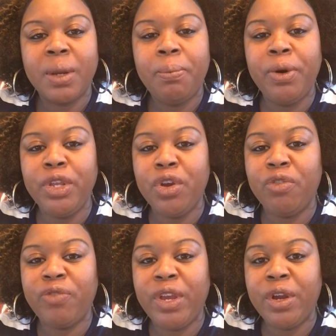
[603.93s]
Put your
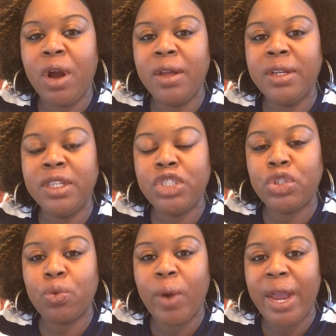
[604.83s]
finger under the
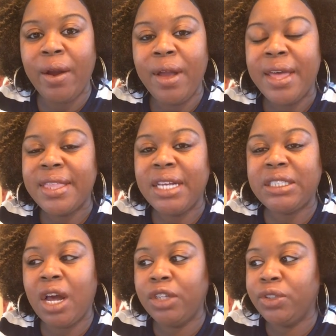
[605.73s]
square
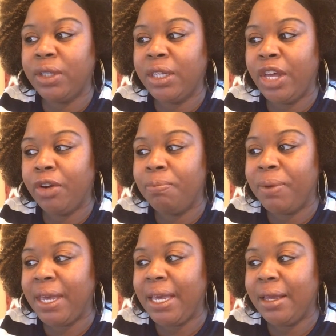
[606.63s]
that's under the letter
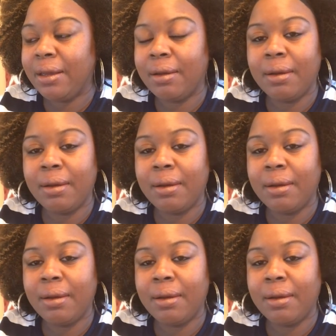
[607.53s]
B.